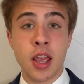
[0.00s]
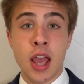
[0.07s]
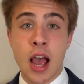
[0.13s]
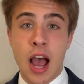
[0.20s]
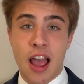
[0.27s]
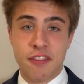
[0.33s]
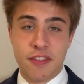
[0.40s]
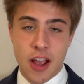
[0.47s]

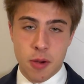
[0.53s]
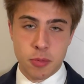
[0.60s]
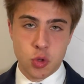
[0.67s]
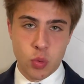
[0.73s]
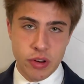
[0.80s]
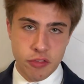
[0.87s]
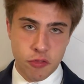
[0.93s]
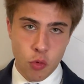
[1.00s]
I found
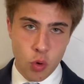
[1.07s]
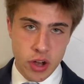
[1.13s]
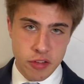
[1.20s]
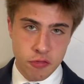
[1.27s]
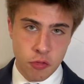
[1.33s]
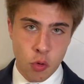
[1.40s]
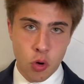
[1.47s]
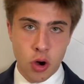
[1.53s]
between
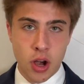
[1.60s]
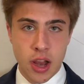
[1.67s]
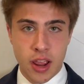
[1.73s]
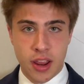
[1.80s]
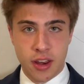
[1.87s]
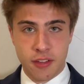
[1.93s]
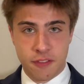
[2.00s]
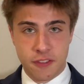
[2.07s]
44
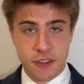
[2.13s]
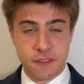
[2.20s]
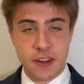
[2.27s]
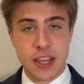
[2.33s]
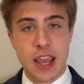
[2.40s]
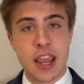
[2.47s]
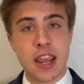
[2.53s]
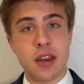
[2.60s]
and
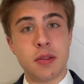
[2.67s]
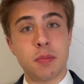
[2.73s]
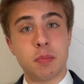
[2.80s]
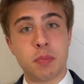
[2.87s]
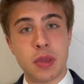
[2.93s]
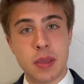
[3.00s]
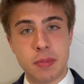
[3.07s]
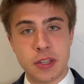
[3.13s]
58
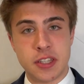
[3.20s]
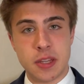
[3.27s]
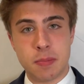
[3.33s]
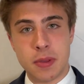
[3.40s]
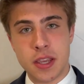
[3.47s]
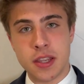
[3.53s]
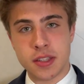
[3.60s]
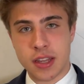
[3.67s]

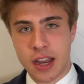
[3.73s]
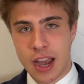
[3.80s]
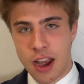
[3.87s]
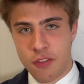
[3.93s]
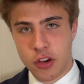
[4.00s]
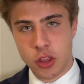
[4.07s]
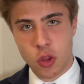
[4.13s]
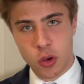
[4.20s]
PPCPs at
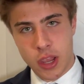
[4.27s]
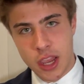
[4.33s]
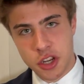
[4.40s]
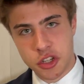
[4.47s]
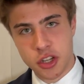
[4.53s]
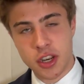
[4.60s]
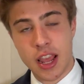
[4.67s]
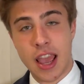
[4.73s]
every
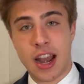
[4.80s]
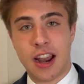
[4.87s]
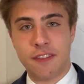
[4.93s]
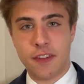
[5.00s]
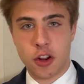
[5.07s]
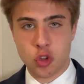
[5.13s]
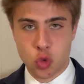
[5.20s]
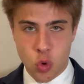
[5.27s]
location, and I
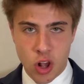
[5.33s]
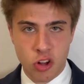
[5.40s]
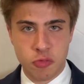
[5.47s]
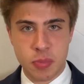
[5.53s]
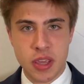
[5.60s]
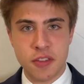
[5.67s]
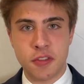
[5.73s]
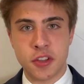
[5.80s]
found 12
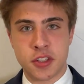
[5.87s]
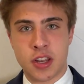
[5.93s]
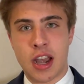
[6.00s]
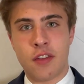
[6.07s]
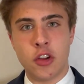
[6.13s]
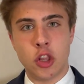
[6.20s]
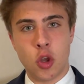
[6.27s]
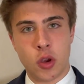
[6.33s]
PFAS at
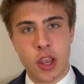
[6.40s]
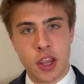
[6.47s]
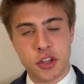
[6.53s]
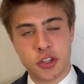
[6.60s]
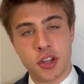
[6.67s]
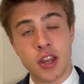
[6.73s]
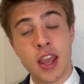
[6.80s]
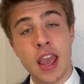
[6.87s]
every
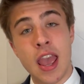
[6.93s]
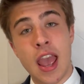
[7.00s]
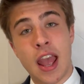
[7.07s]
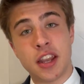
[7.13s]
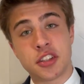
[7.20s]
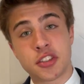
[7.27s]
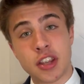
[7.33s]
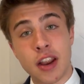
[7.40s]
location, and
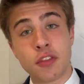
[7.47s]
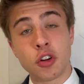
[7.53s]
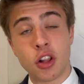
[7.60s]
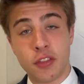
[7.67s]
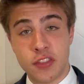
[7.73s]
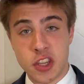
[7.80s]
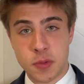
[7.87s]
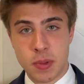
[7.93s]
several of
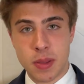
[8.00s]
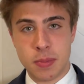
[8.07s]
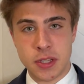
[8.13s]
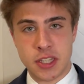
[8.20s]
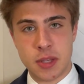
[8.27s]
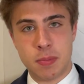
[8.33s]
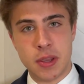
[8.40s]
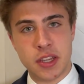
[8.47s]
these
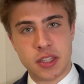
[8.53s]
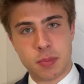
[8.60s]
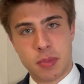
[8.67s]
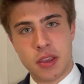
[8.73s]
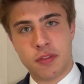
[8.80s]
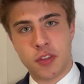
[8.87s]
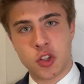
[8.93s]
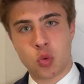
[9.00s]
PPCPs and
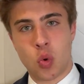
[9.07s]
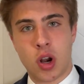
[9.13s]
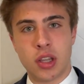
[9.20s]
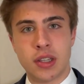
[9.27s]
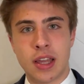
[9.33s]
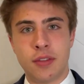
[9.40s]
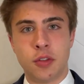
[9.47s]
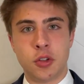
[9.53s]
PFAS were at
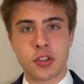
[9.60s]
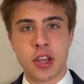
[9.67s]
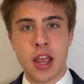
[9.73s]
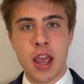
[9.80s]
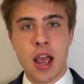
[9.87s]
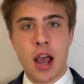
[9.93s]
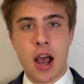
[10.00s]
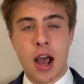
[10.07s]
levels
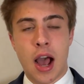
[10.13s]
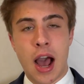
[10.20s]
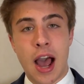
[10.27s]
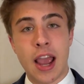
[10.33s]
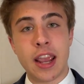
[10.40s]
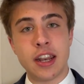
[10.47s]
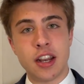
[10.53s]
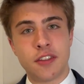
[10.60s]
high
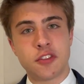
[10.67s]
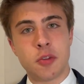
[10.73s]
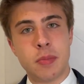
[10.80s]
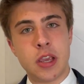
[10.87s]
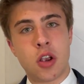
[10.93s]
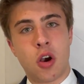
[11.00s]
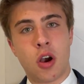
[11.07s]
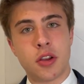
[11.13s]
enough to be
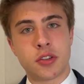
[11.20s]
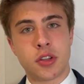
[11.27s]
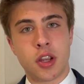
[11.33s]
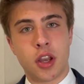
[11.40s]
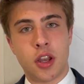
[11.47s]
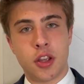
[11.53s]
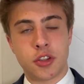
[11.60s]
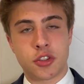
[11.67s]
causing
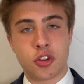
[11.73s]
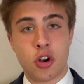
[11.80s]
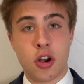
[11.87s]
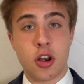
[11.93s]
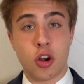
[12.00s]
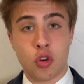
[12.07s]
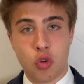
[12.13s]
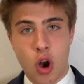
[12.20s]
a
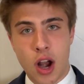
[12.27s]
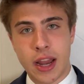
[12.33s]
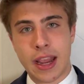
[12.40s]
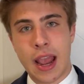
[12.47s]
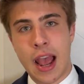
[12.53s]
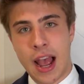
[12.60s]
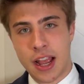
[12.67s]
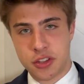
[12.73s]
certain chronic
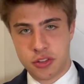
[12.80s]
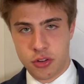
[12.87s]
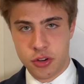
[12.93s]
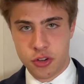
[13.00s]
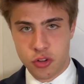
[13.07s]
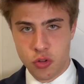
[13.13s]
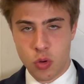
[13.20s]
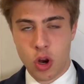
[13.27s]
hazard
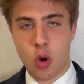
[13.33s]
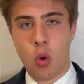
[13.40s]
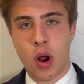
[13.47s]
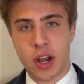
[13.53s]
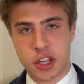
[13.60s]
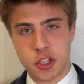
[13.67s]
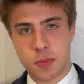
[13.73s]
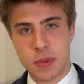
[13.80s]
to
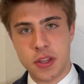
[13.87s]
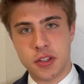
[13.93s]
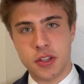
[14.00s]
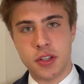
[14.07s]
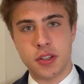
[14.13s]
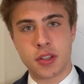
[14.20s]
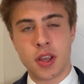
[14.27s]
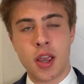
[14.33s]
aquatic species